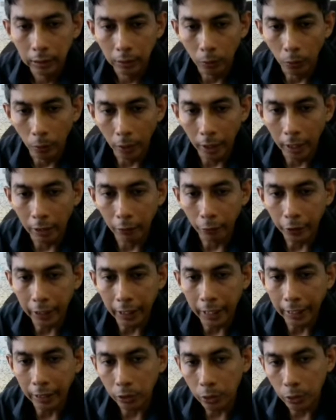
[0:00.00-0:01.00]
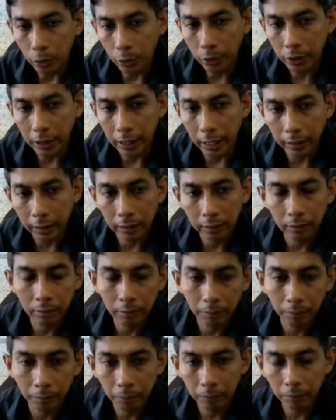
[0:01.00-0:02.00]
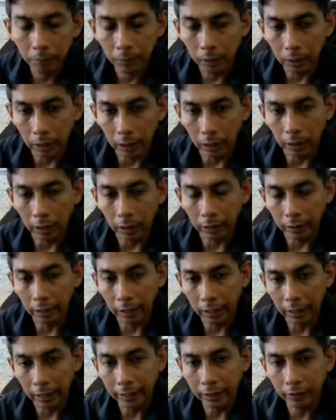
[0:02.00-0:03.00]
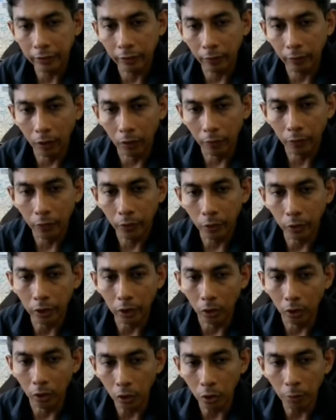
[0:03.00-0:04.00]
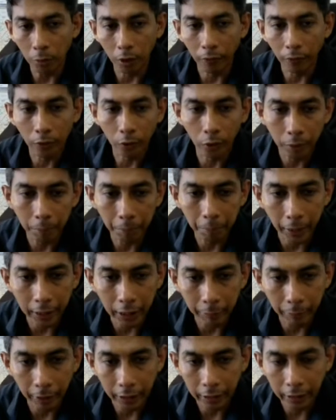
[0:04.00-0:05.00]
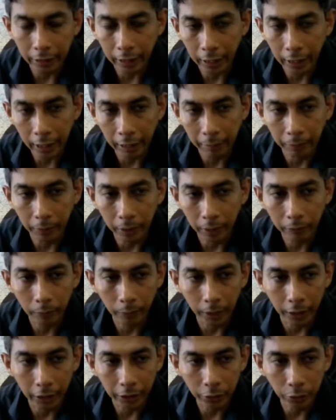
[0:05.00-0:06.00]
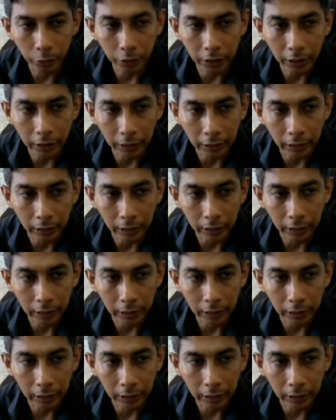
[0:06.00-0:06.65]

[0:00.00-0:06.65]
where we can use that lines of code or group of code many times by using